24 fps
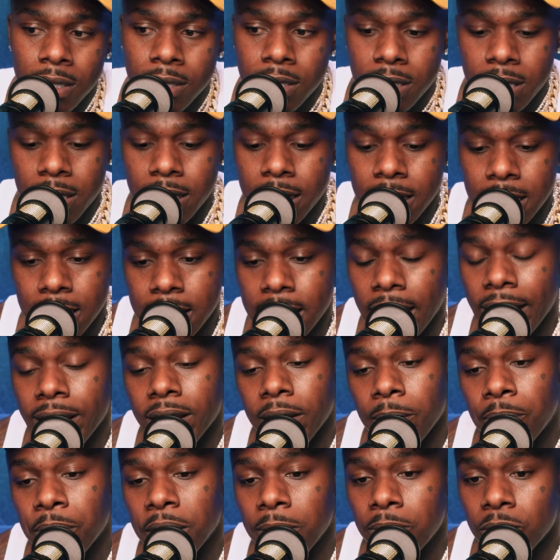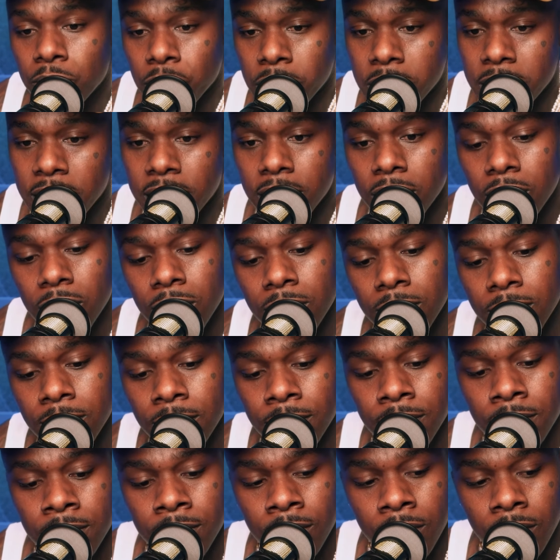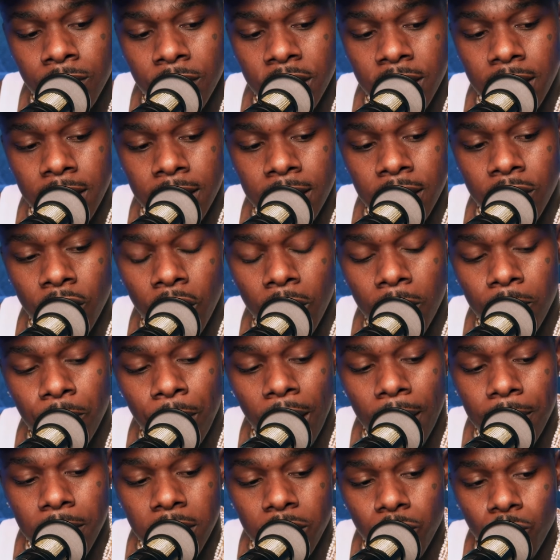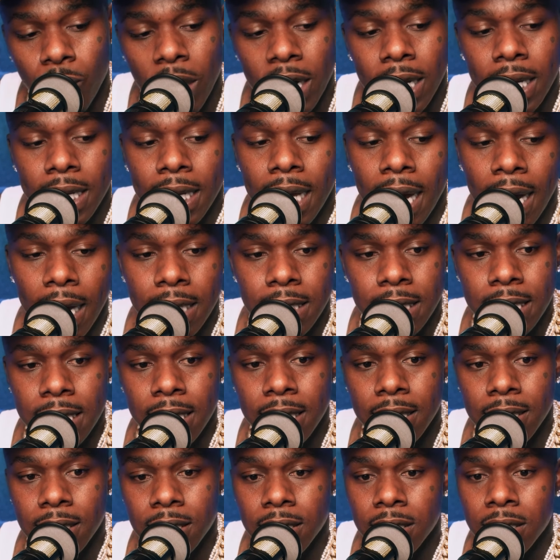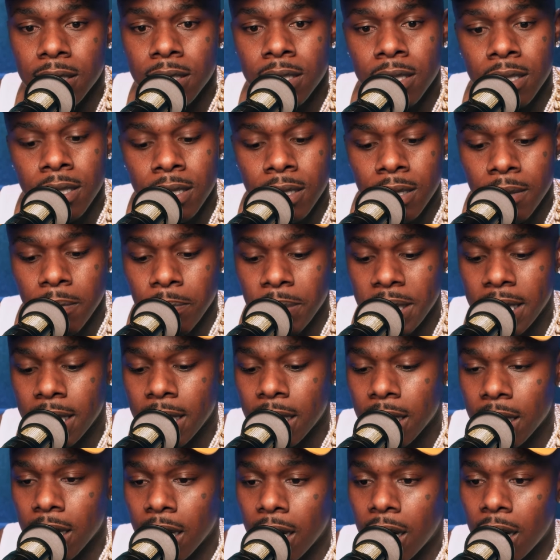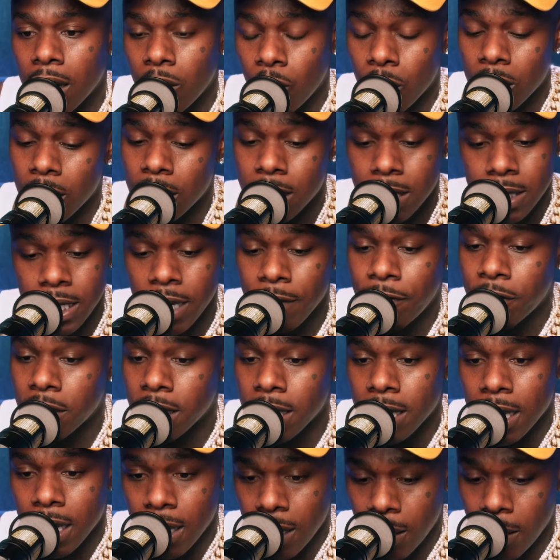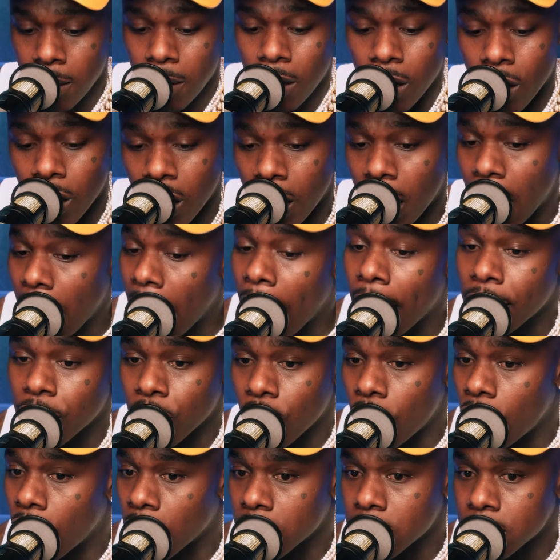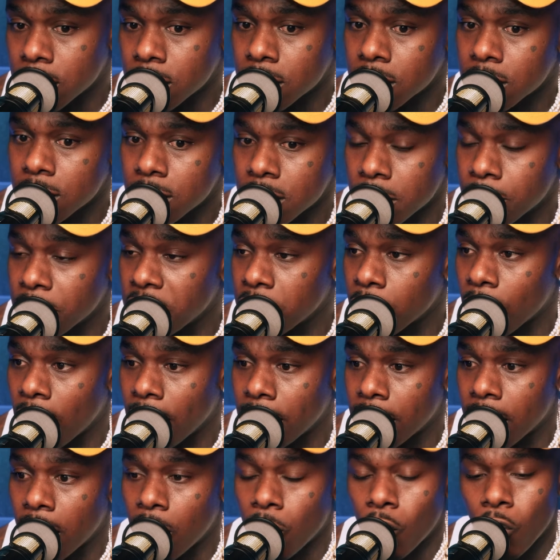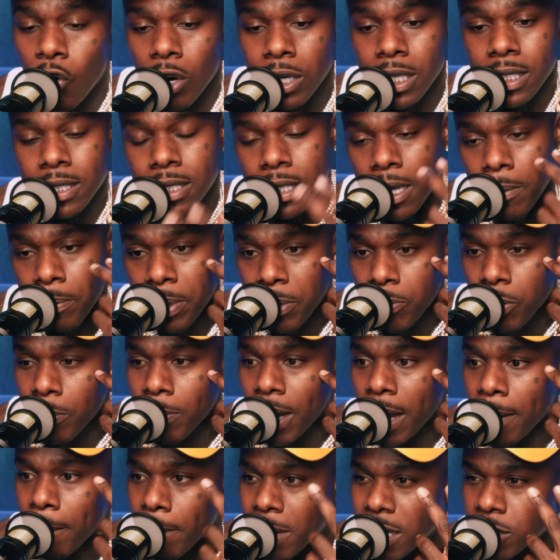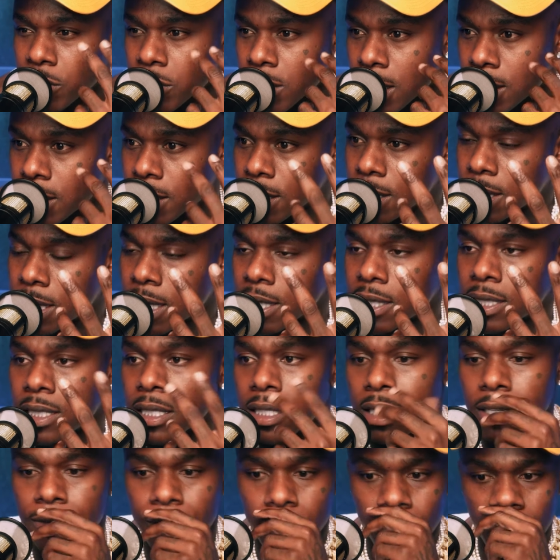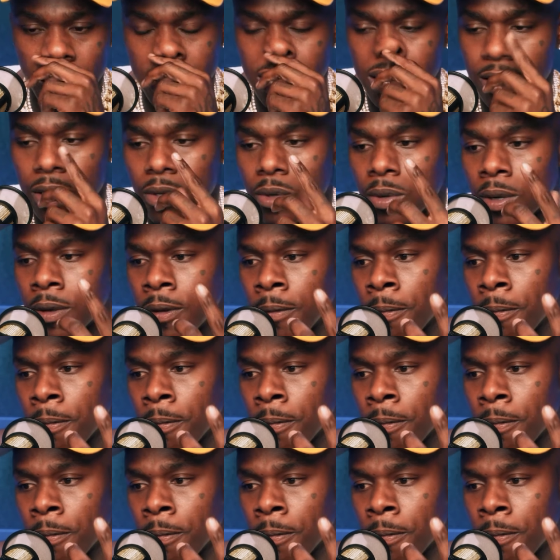to this day, that people still that are probably recognized as being or definitely a hotter artist than me right now, or that some people might measure their success in a different way. So